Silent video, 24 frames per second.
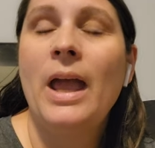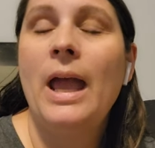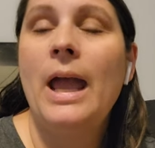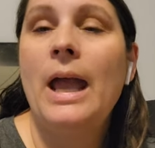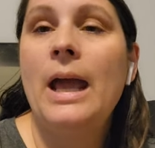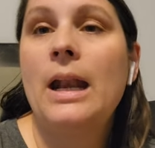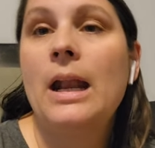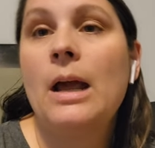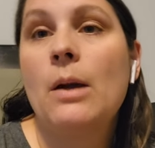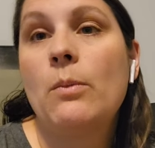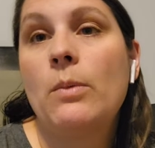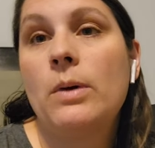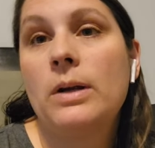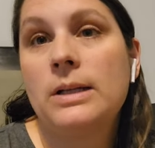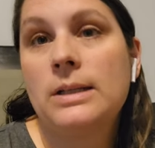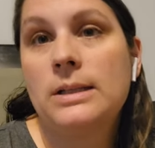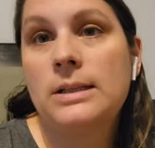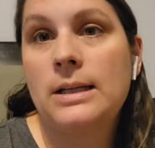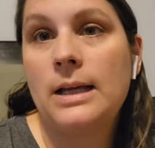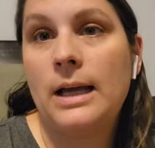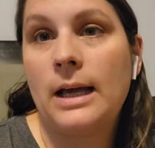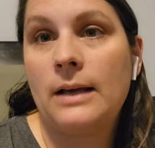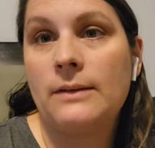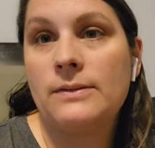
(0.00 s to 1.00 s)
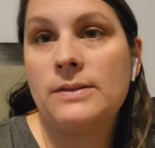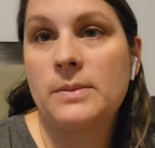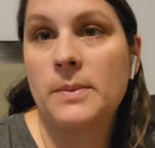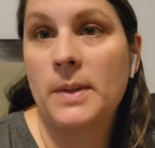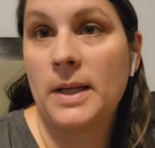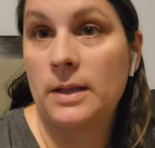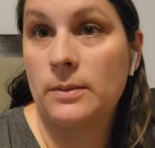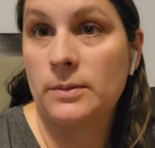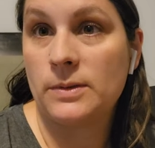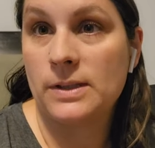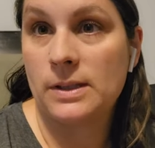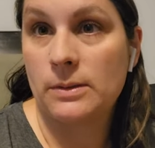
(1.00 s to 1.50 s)
And I wanted to have some
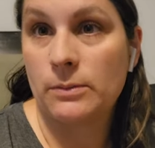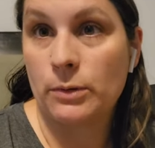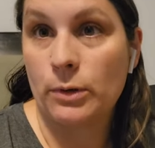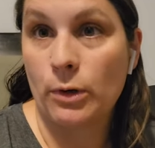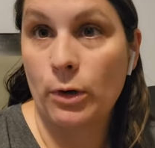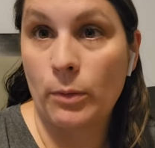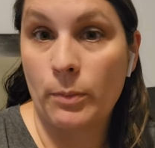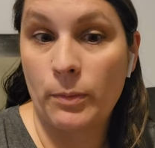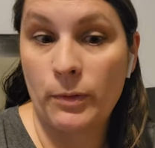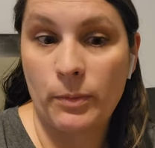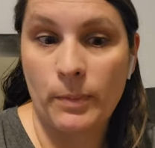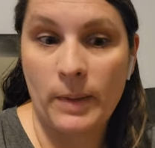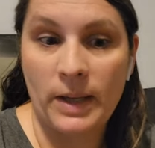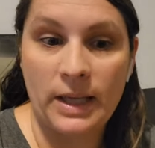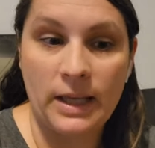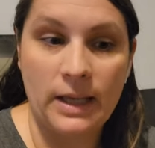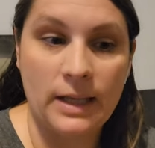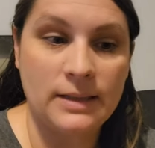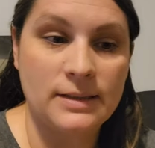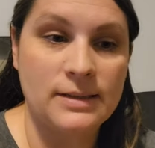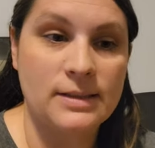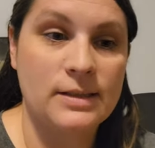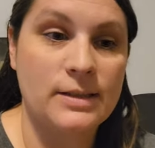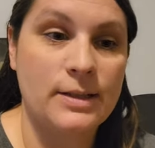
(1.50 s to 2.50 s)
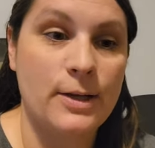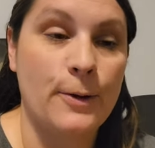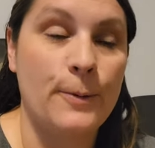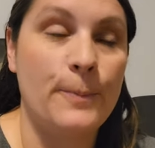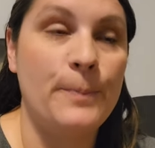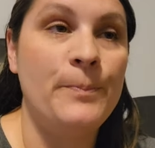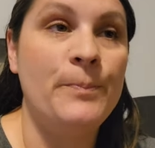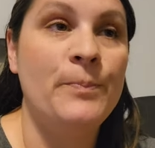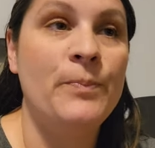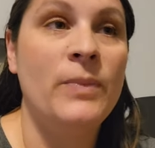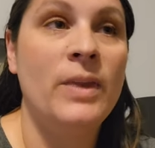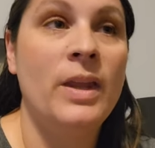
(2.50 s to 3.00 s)
animals that would grow up with my kids.
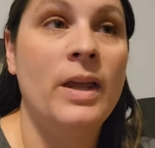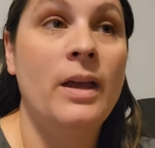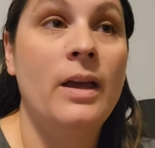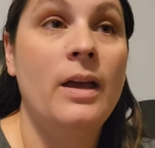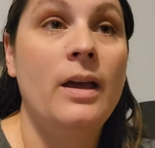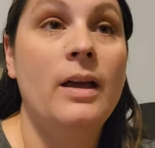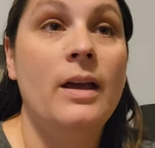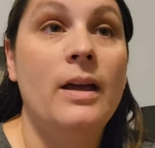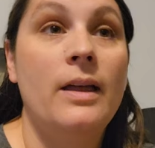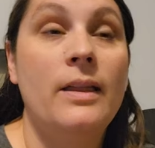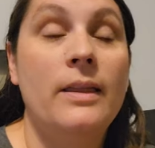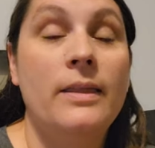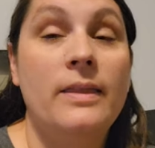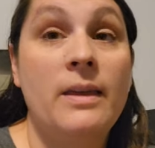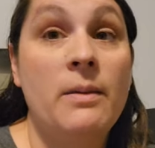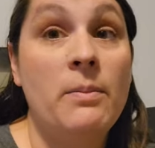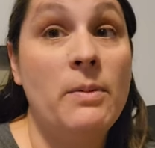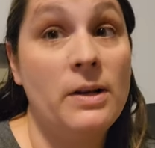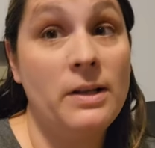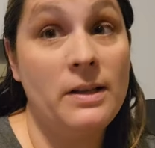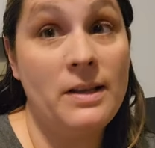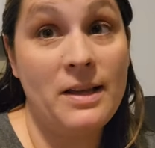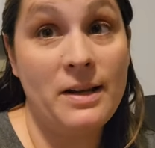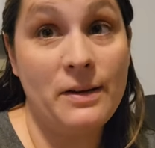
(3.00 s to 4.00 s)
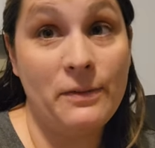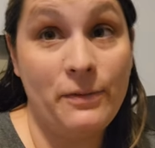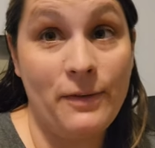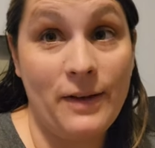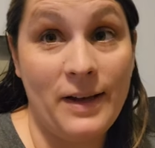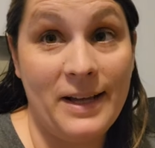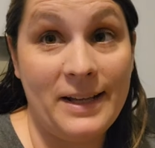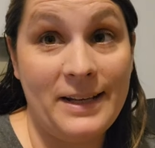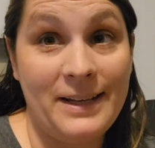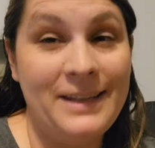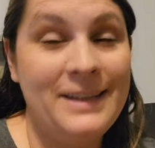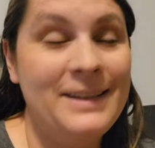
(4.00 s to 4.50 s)
So they've been a lot of
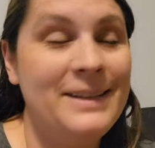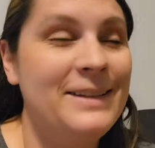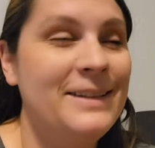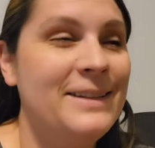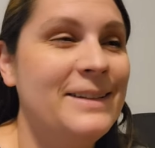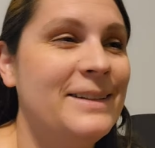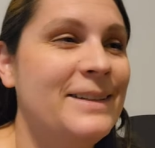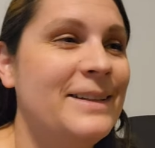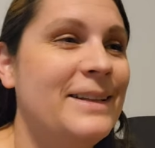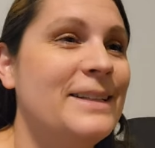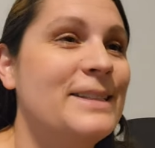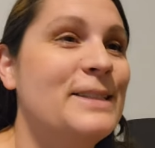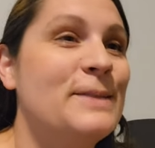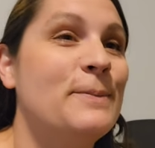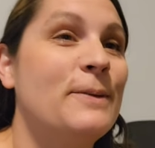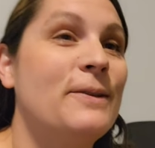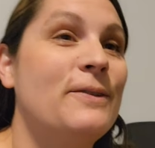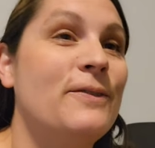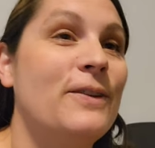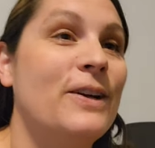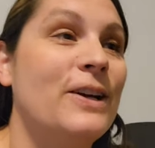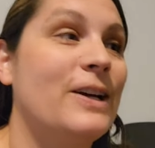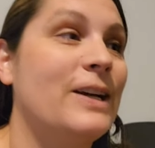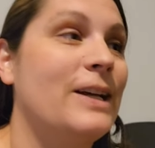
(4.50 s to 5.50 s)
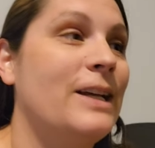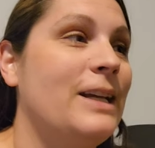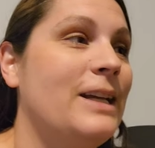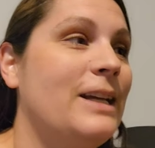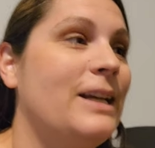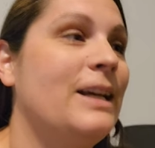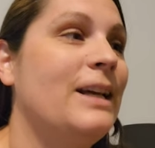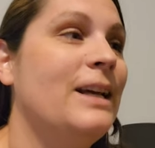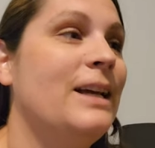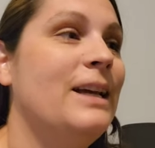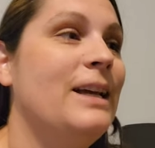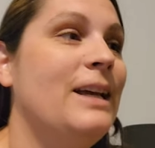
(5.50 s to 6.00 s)
fun. It's been
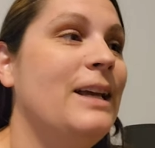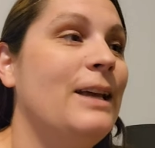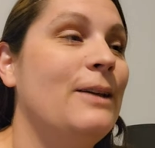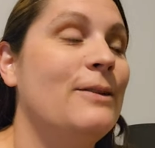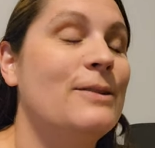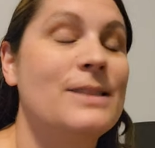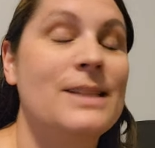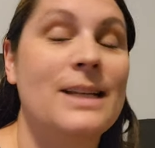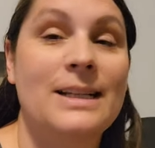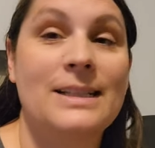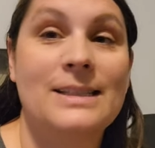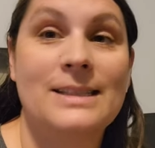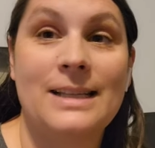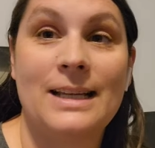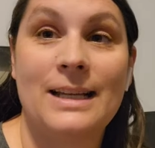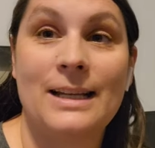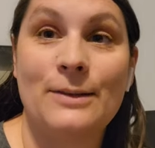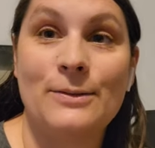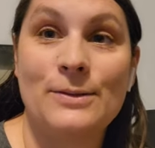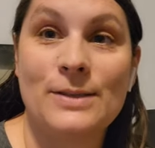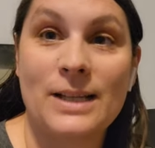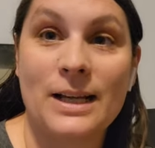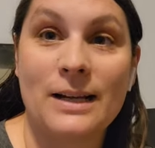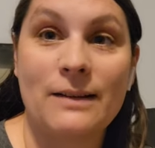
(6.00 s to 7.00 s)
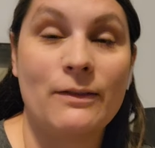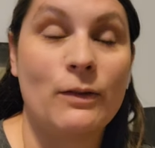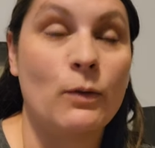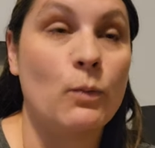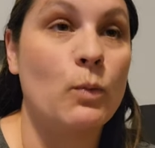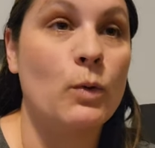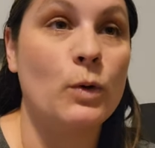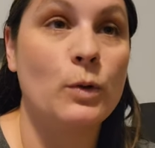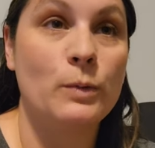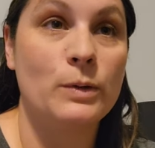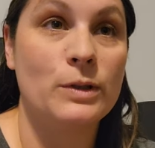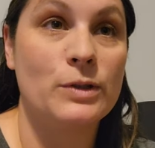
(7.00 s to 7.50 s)
very, it was, like I said, it was kind of a
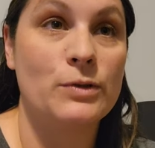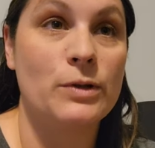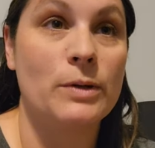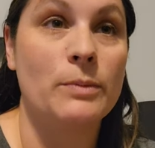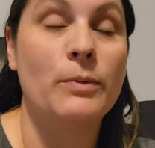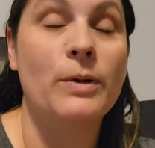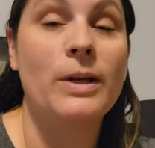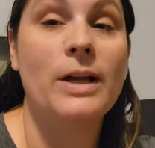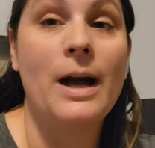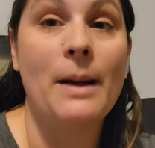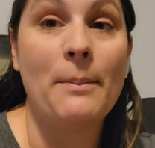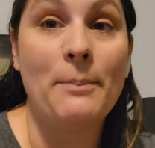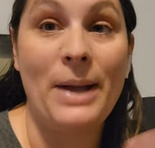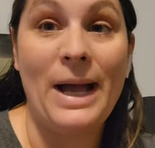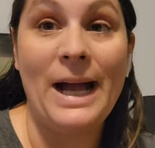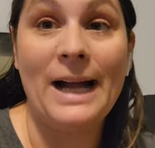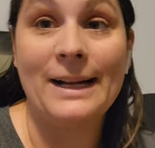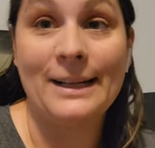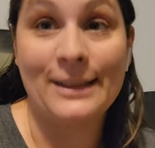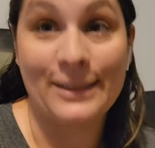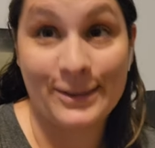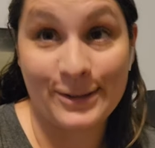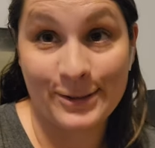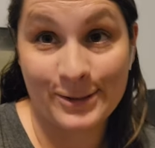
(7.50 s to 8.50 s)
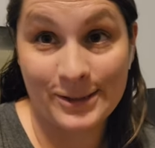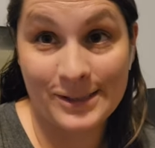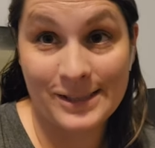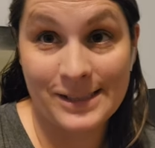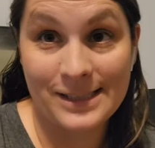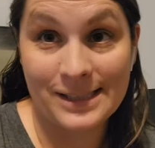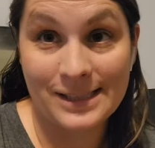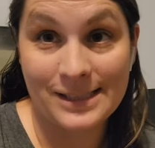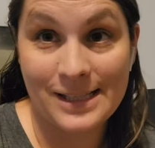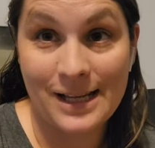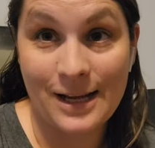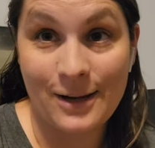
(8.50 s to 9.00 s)
whirlwind trip. We got back in
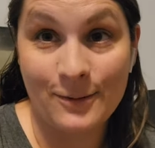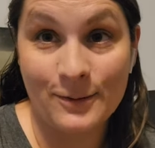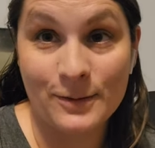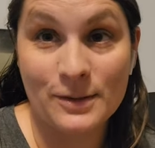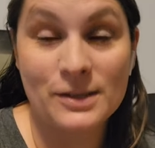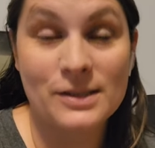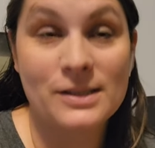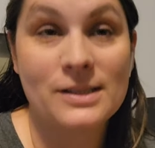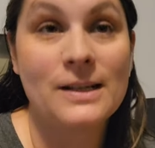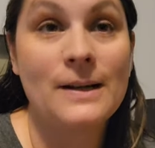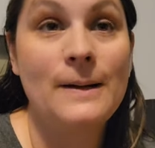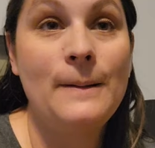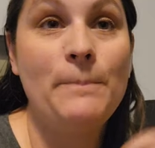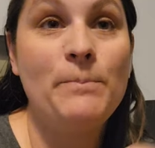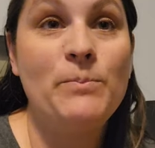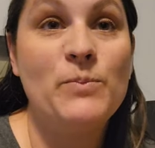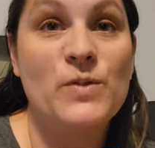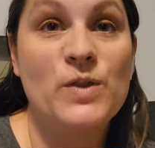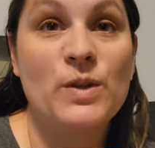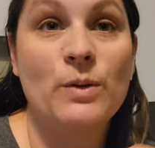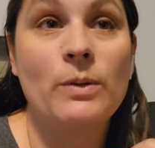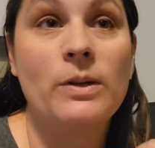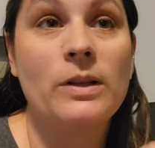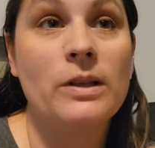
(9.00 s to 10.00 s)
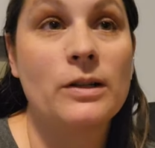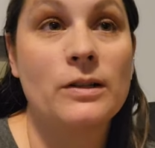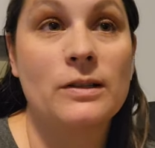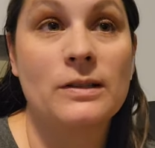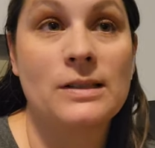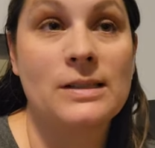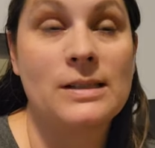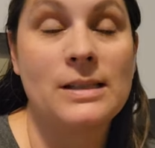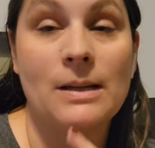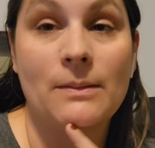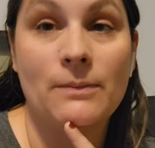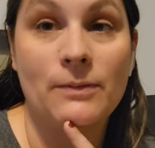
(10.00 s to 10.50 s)
thirty-six hours. So we literally
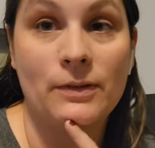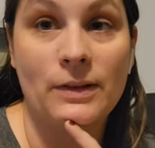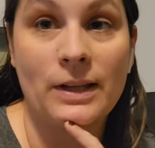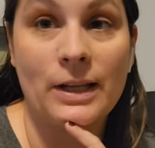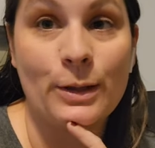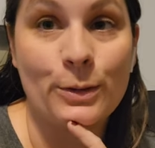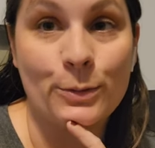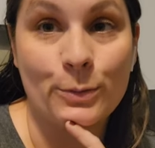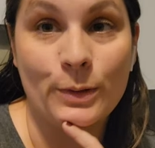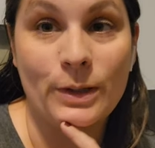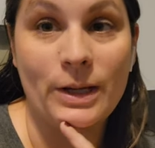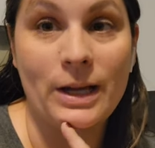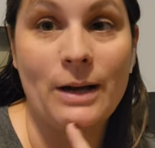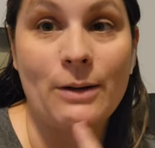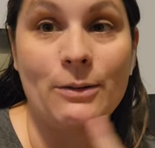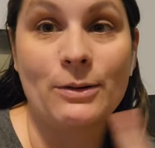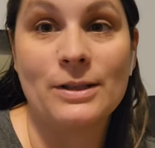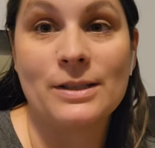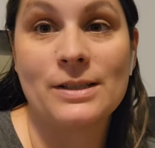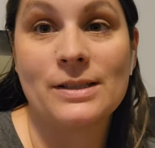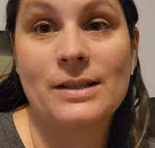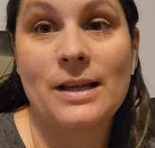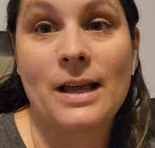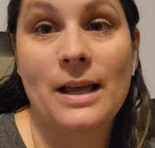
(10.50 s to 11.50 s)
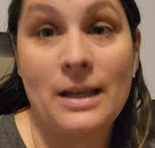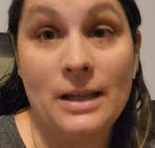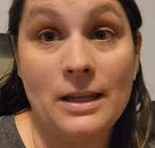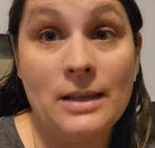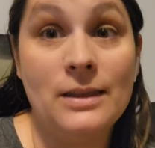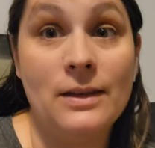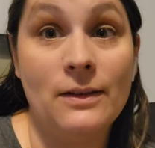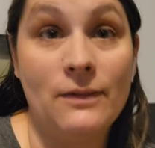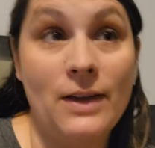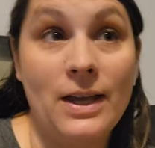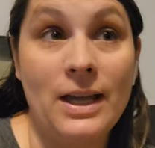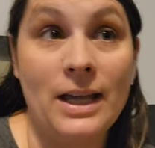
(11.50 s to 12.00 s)
slept for like three hours
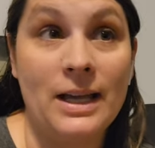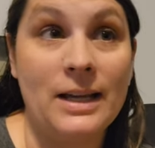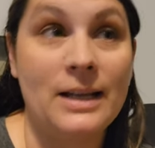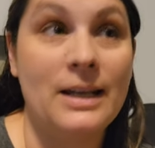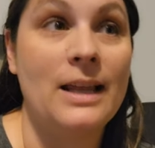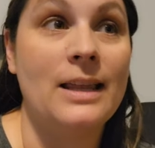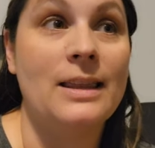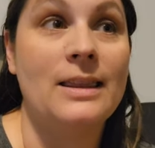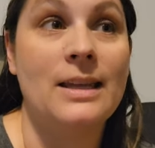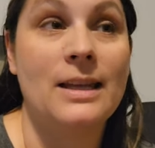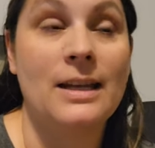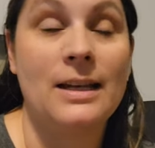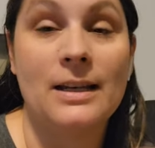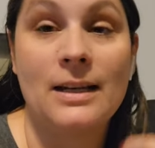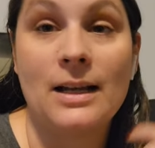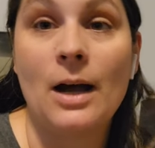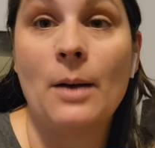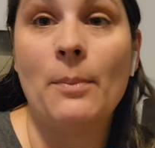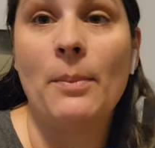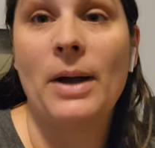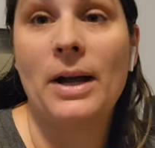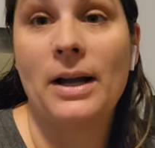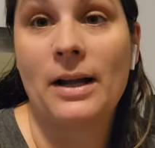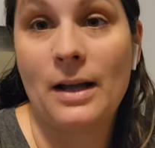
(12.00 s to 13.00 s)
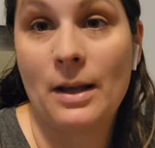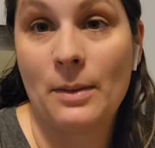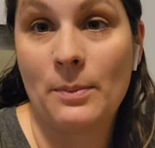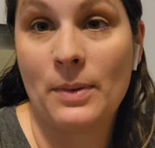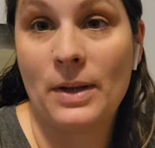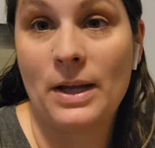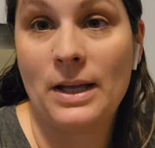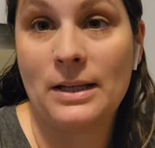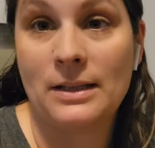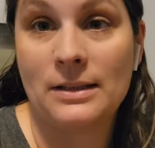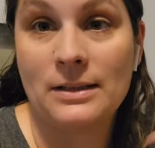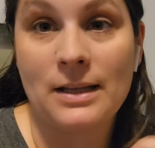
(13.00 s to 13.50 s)
in the van and then got back up
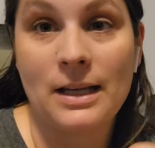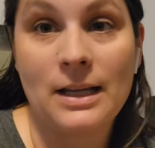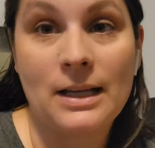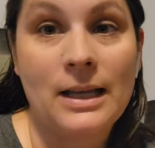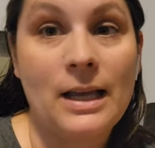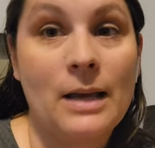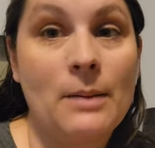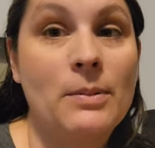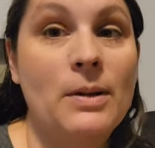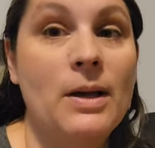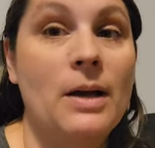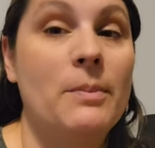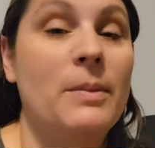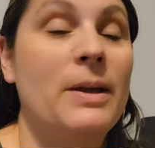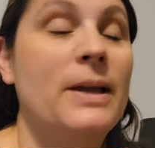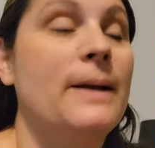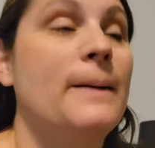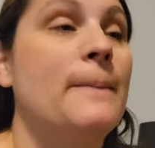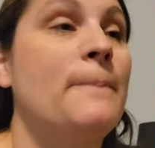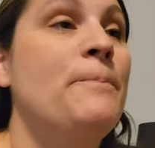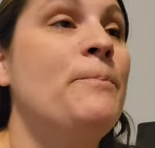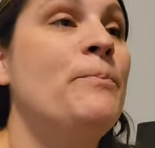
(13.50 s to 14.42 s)
and, and kept coming.